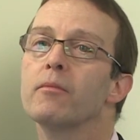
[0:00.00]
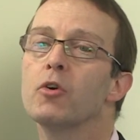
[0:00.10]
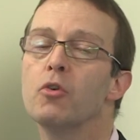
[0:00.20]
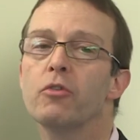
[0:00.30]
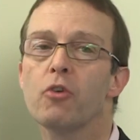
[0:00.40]

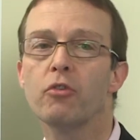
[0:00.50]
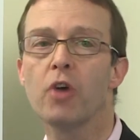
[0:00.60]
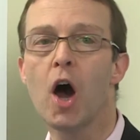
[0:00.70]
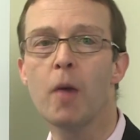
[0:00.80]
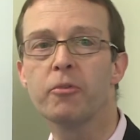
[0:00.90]
Who's going
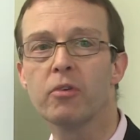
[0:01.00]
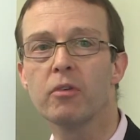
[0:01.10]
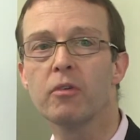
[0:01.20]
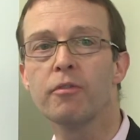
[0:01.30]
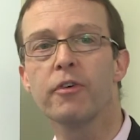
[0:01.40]
to opt
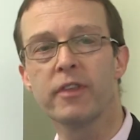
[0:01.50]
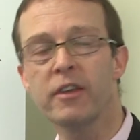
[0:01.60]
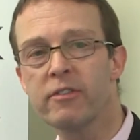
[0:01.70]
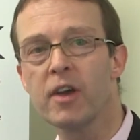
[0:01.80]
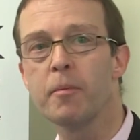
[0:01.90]
for
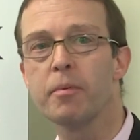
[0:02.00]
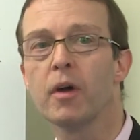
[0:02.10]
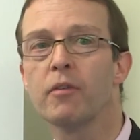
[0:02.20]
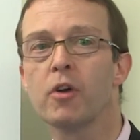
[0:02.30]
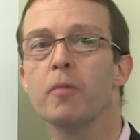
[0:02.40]
this type
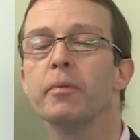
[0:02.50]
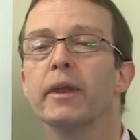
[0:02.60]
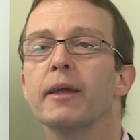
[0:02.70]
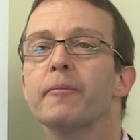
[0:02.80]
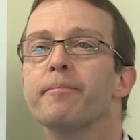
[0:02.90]
of
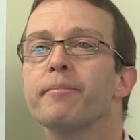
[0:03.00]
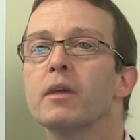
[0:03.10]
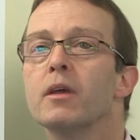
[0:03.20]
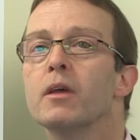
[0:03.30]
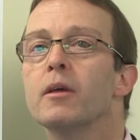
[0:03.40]
company?
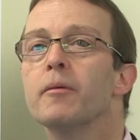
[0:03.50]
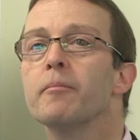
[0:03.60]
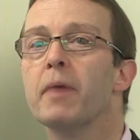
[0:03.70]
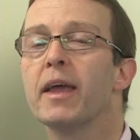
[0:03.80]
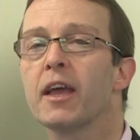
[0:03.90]

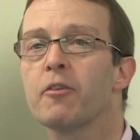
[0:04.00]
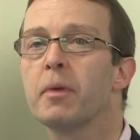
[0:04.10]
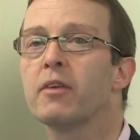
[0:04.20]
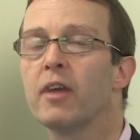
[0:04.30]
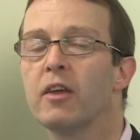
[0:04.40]
My
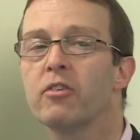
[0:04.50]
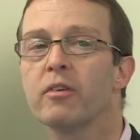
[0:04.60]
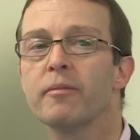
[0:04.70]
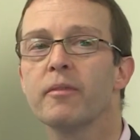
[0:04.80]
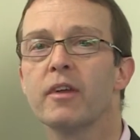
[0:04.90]

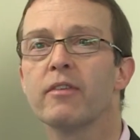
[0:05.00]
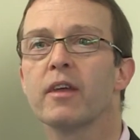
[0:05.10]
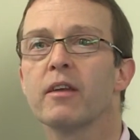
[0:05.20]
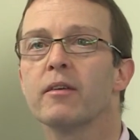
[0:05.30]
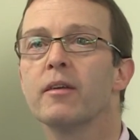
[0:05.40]
expectation is
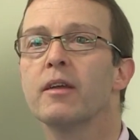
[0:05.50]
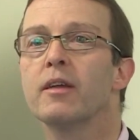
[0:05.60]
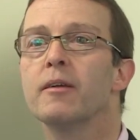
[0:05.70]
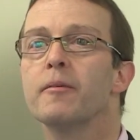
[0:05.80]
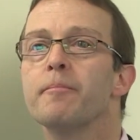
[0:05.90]
that
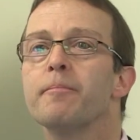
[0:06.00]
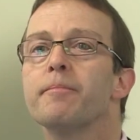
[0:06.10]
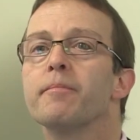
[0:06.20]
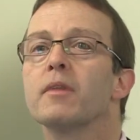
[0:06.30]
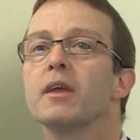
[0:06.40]

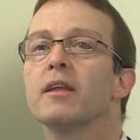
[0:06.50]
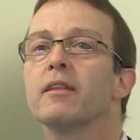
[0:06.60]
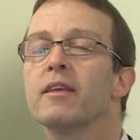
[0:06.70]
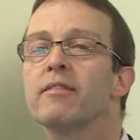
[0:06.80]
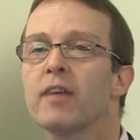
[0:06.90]

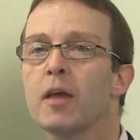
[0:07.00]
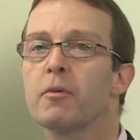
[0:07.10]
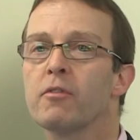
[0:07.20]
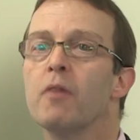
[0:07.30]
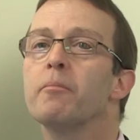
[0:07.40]
this type
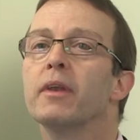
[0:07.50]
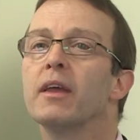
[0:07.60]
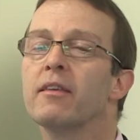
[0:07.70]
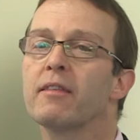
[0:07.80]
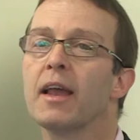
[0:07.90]
of company
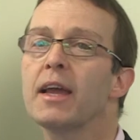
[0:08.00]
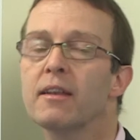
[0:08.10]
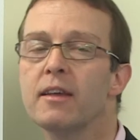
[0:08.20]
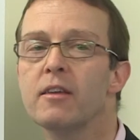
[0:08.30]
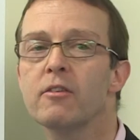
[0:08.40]
is
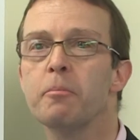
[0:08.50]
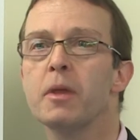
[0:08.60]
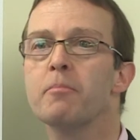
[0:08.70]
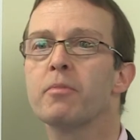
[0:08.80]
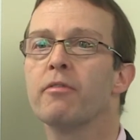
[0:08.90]
likely to
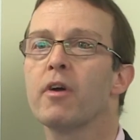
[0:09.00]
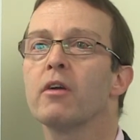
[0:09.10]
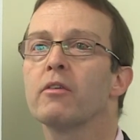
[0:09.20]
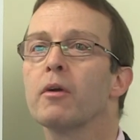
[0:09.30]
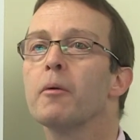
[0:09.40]
be
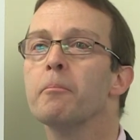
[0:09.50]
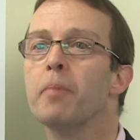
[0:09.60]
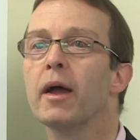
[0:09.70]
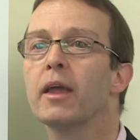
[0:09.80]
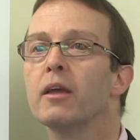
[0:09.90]
preferred
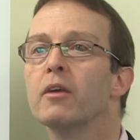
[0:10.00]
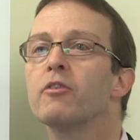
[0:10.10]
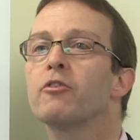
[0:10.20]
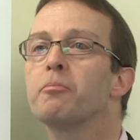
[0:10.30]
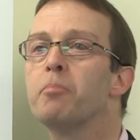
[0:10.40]
by
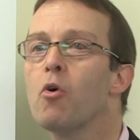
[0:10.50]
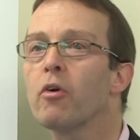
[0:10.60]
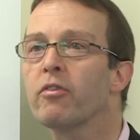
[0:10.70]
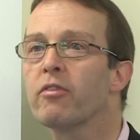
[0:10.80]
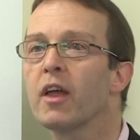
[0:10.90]

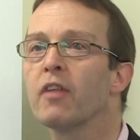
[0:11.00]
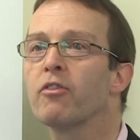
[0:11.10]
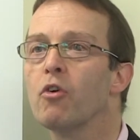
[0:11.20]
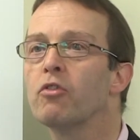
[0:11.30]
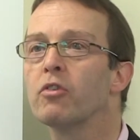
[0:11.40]
sports and
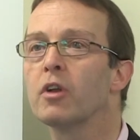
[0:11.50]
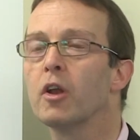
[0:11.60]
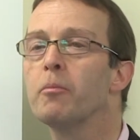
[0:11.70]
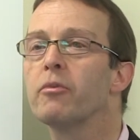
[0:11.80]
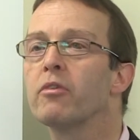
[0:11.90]
social
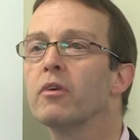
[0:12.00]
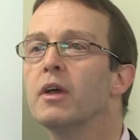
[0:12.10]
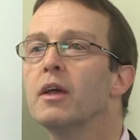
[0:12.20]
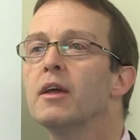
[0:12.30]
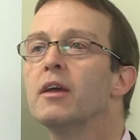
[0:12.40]
clubs,
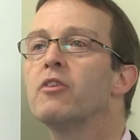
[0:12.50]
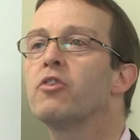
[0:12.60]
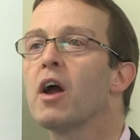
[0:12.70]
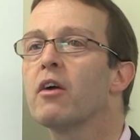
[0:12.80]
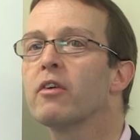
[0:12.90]

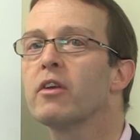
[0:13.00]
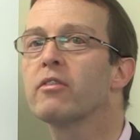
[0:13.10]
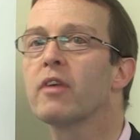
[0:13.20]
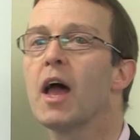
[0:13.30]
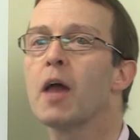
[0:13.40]

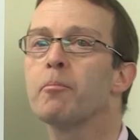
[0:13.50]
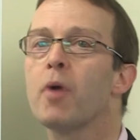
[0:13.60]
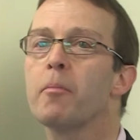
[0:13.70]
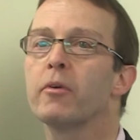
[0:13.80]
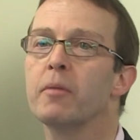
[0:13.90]
charities and
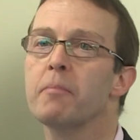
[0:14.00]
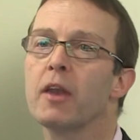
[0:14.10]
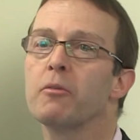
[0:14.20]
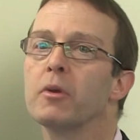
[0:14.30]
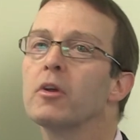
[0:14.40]
property
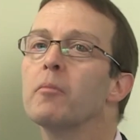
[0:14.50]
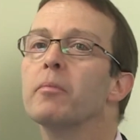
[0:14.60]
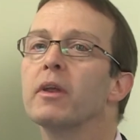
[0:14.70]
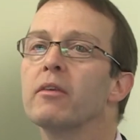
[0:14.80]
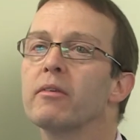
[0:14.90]
management
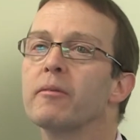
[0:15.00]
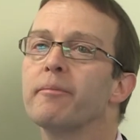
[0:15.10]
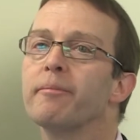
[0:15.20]
companies.